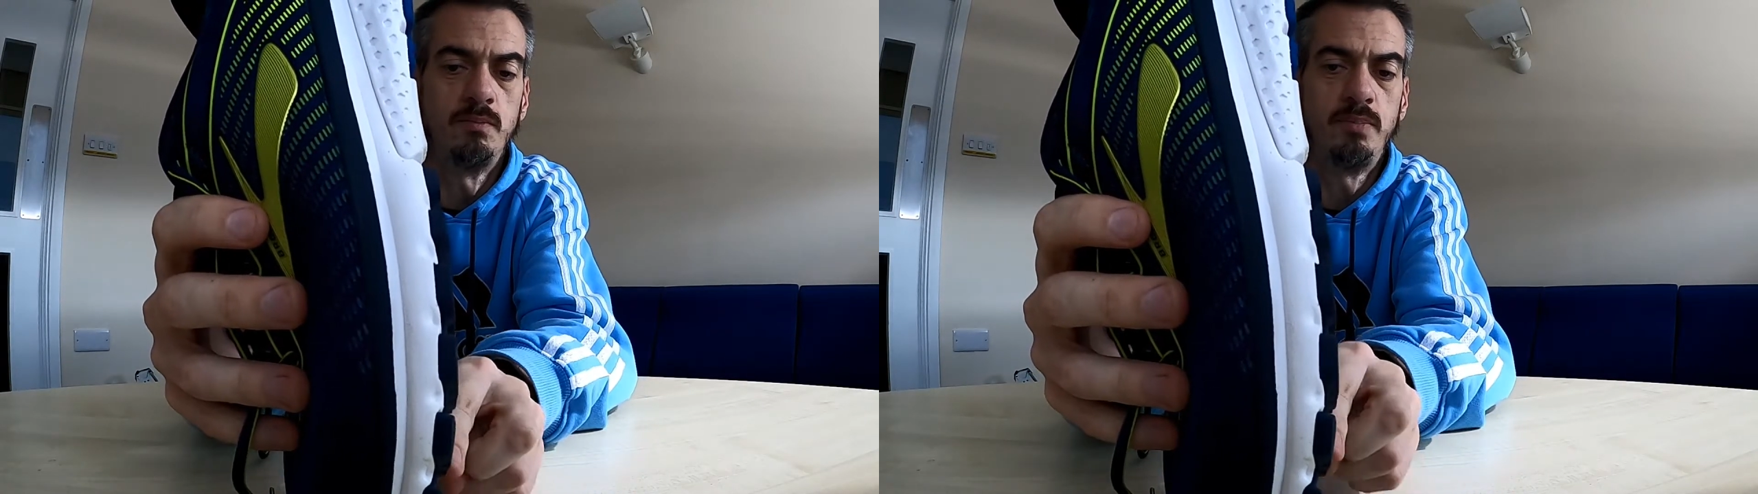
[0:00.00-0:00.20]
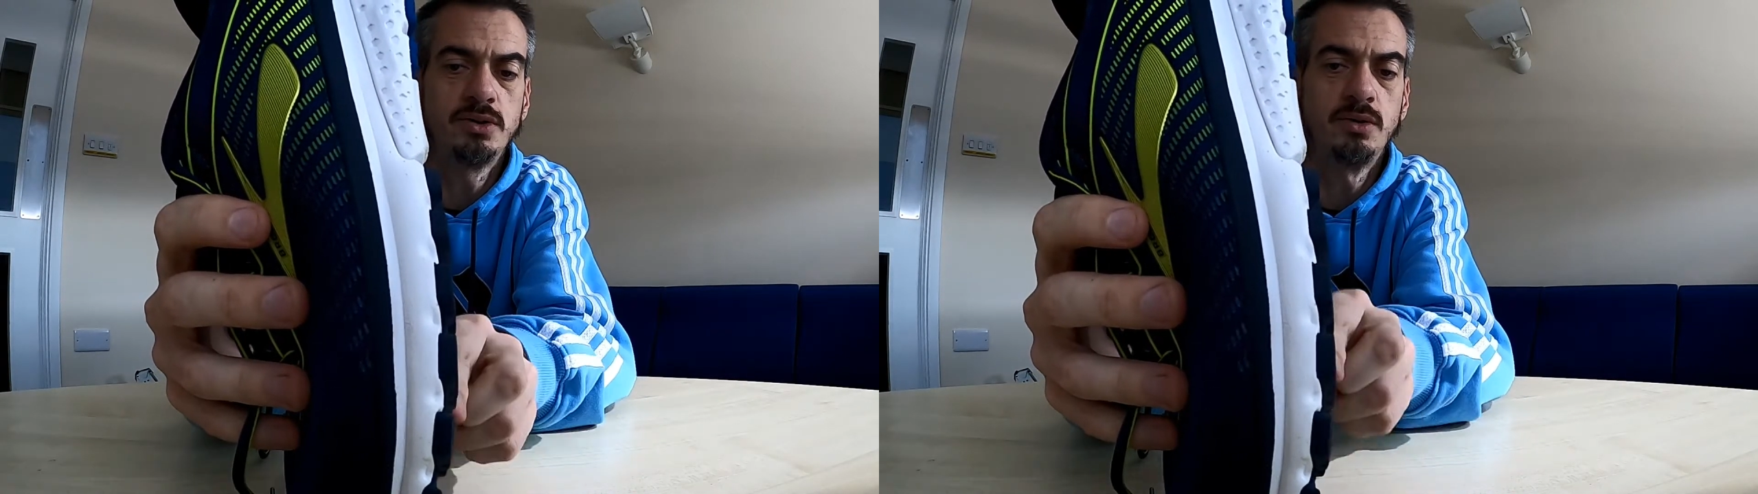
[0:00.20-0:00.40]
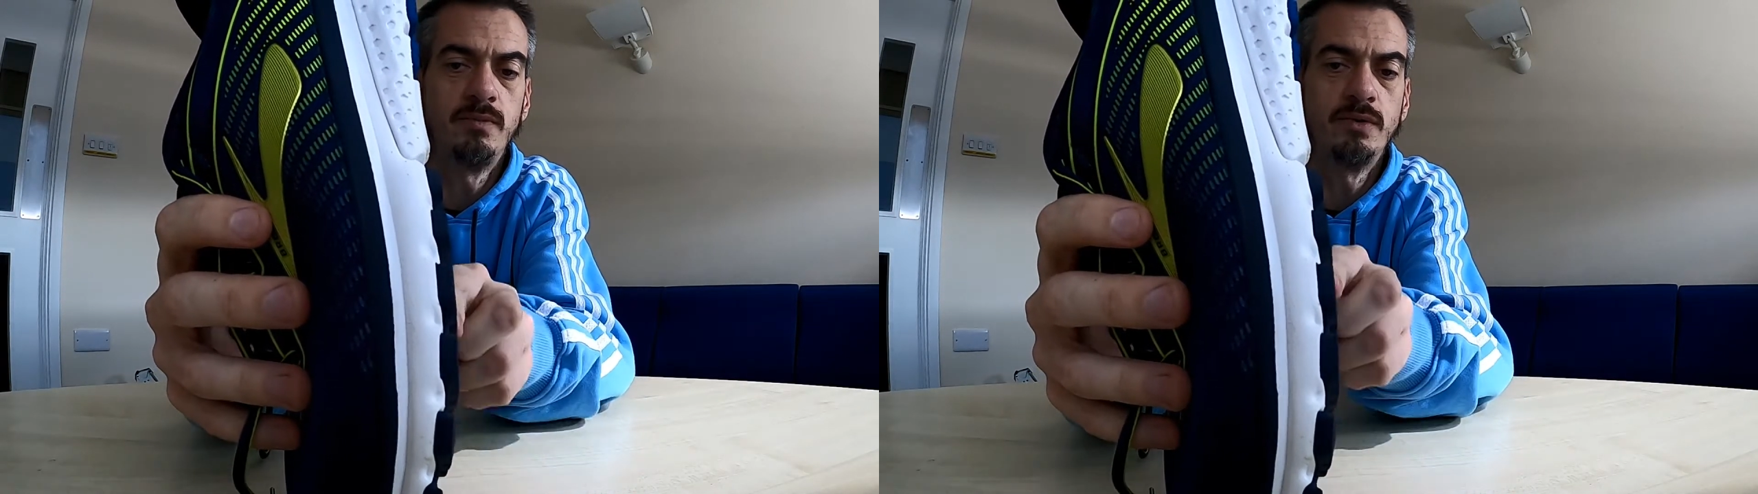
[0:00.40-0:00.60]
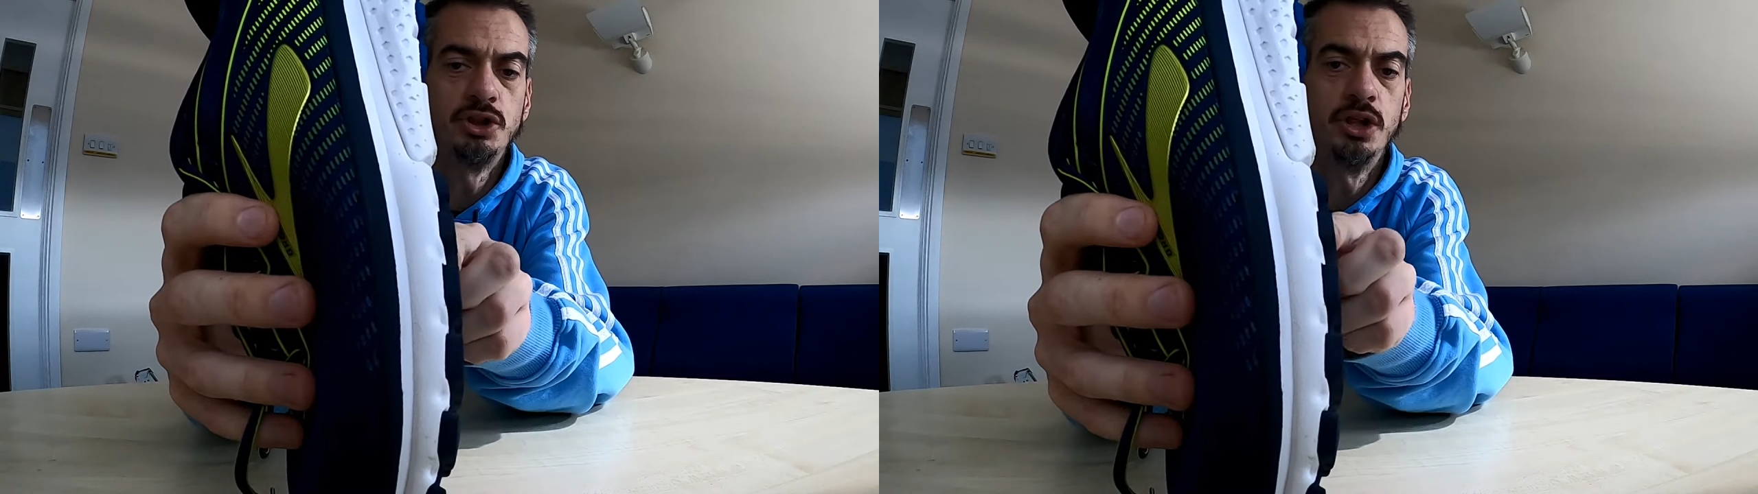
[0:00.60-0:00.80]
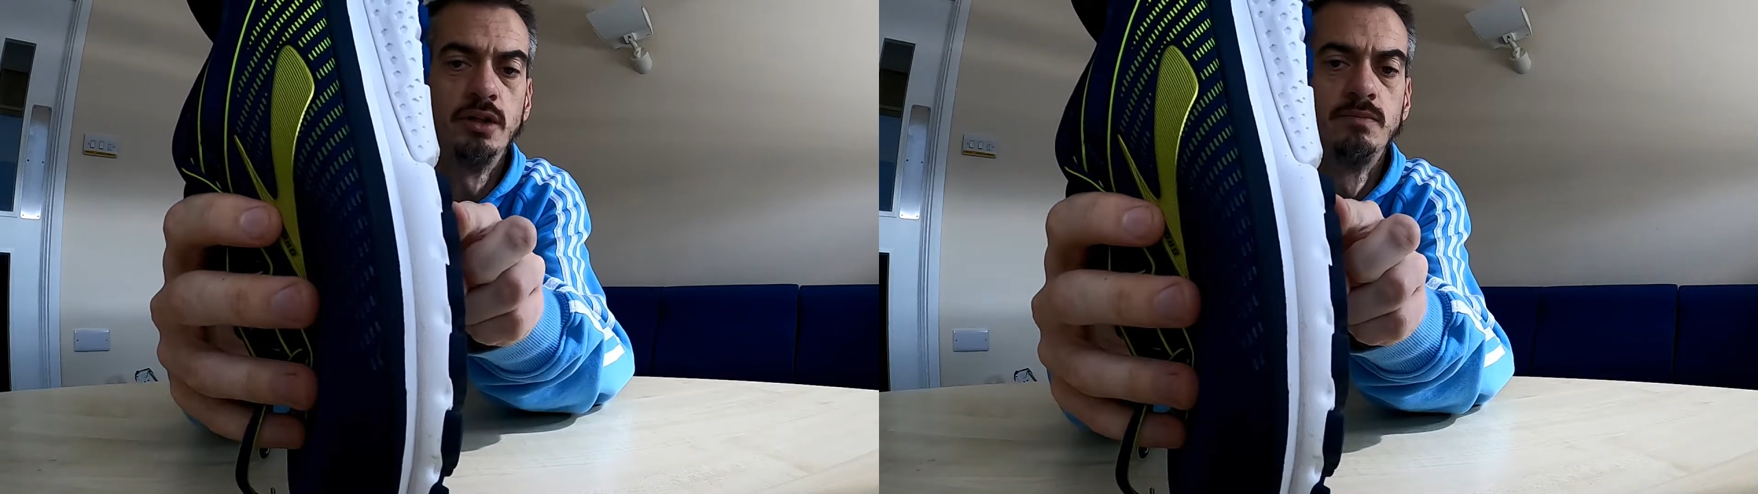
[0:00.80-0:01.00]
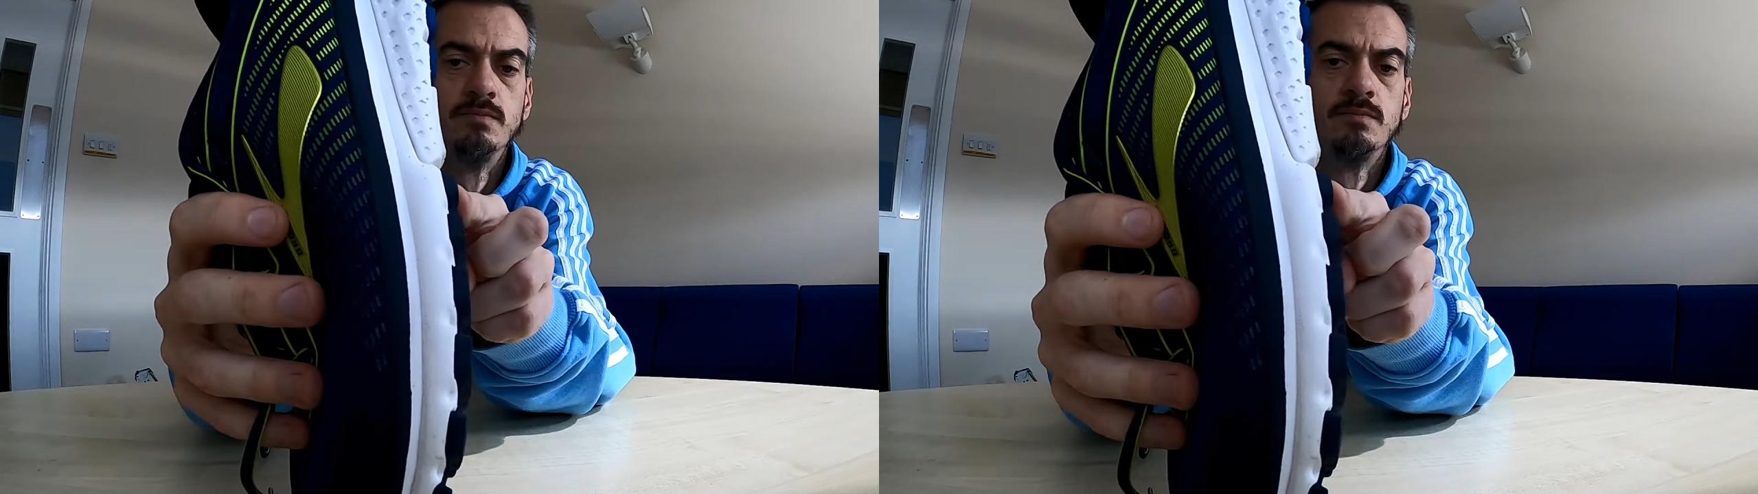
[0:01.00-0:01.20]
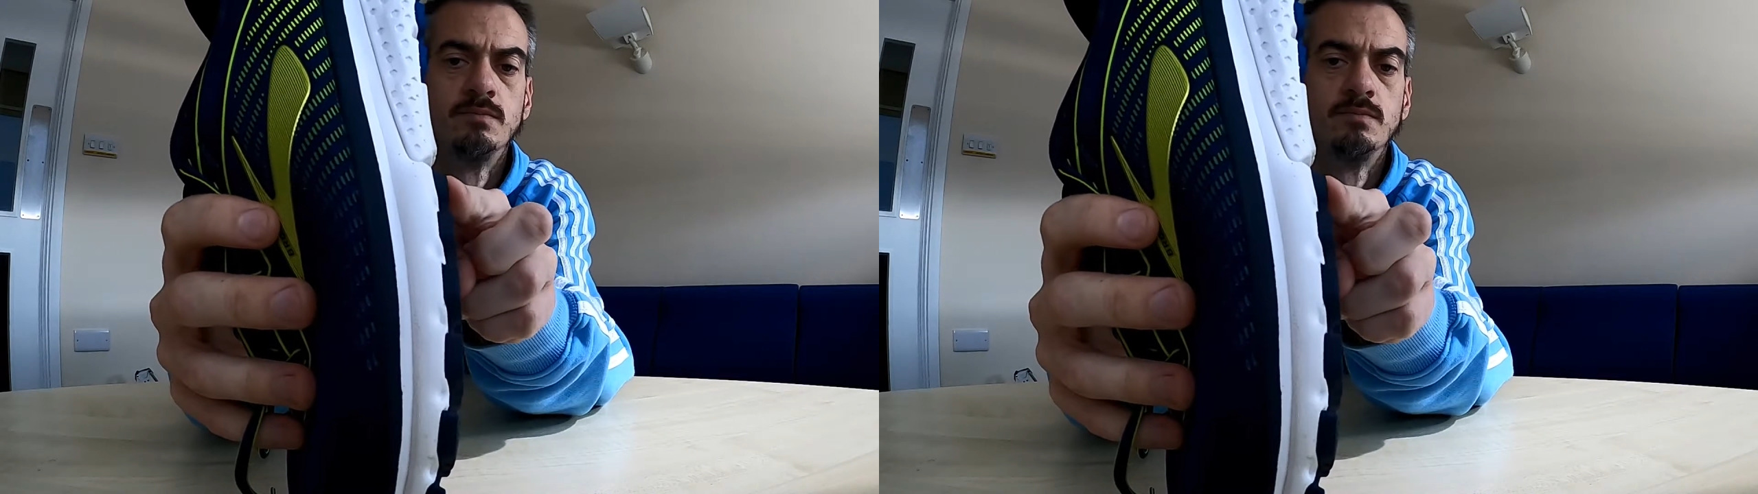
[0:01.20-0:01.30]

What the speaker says: bottom of the shoe